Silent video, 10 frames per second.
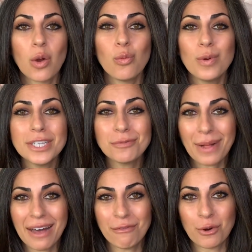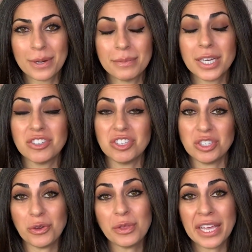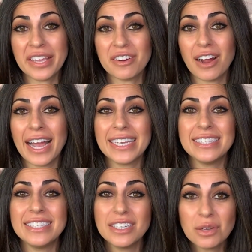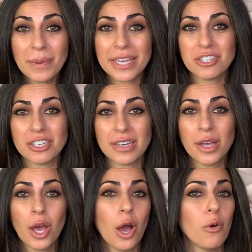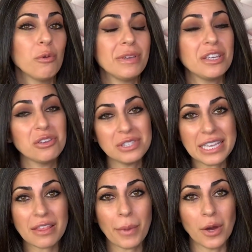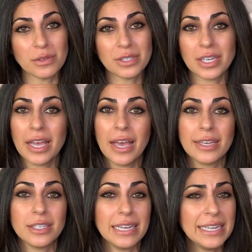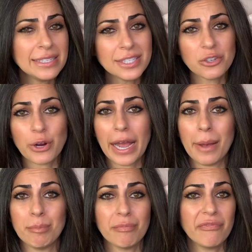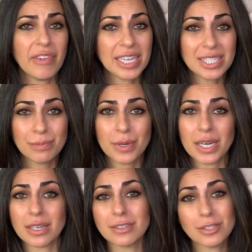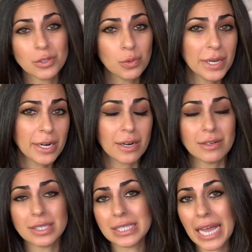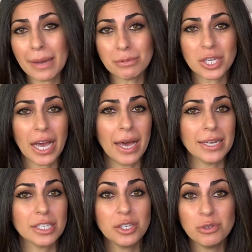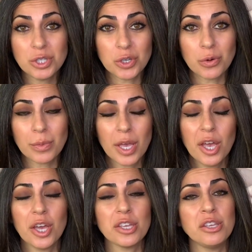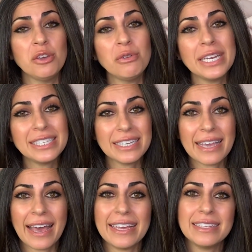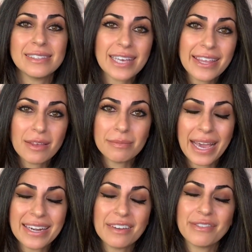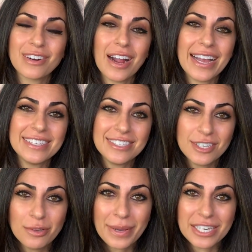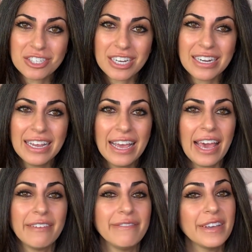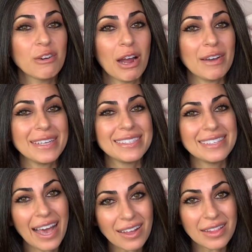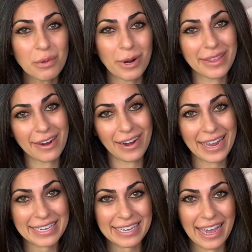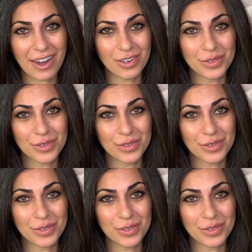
Which platform do you think your ideal patient will be using the most? Instagram, Facebook, Twitter, Snapchat, YouTube. You need to get inside the mind of your ideal patient and figure out exactly where they are hanging out.